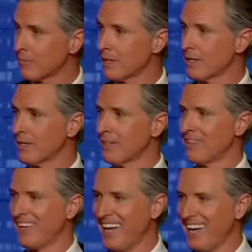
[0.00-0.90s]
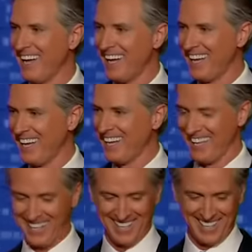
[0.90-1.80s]

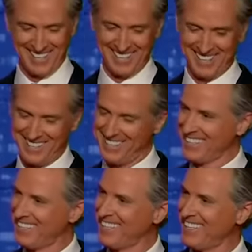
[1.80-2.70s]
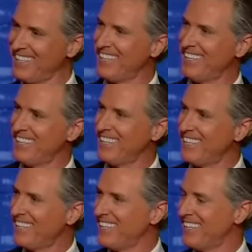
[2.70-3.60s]

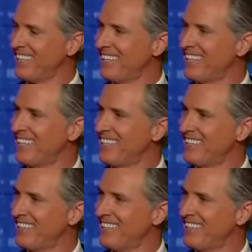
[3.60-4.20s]
The person shown says nothing.